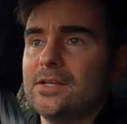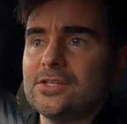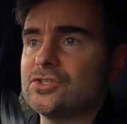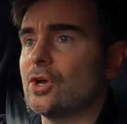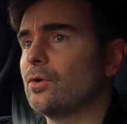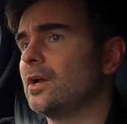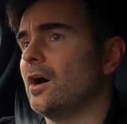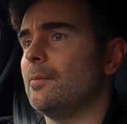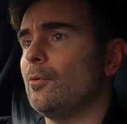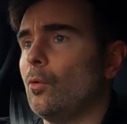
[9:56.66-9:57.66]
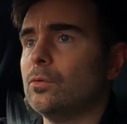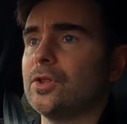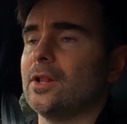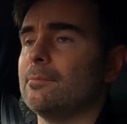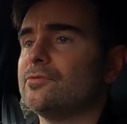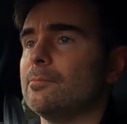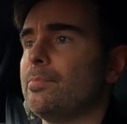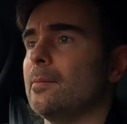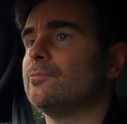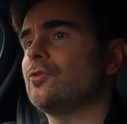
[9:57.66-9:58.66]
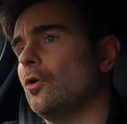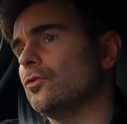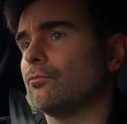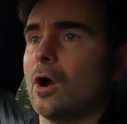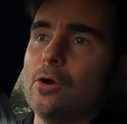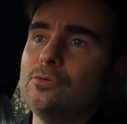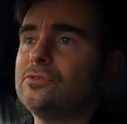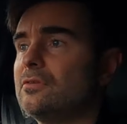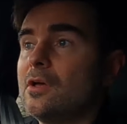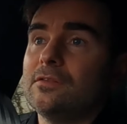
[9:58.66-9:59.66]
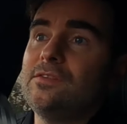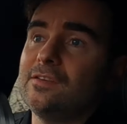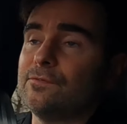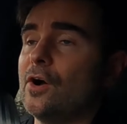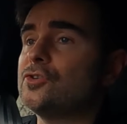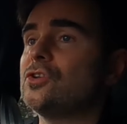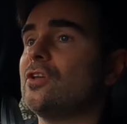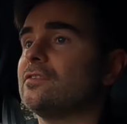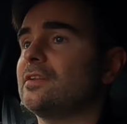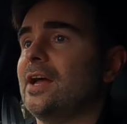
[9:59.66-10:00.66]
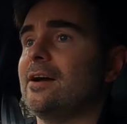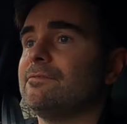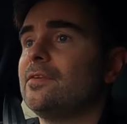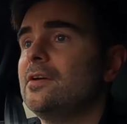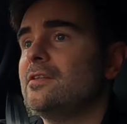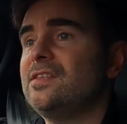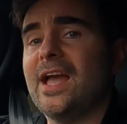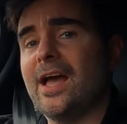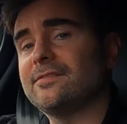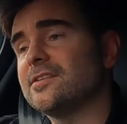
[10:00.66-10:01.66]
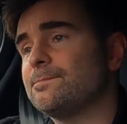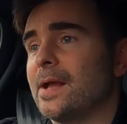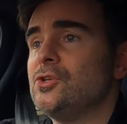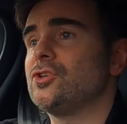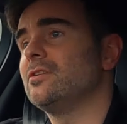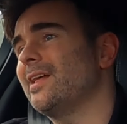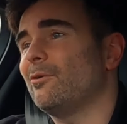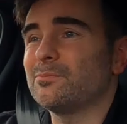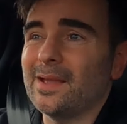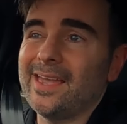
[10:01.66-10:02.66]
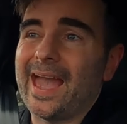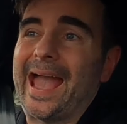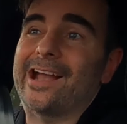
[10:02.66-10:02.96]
It's soaking up all the lumps and bumps on the road. This version doesn't have the air suspension. That would make it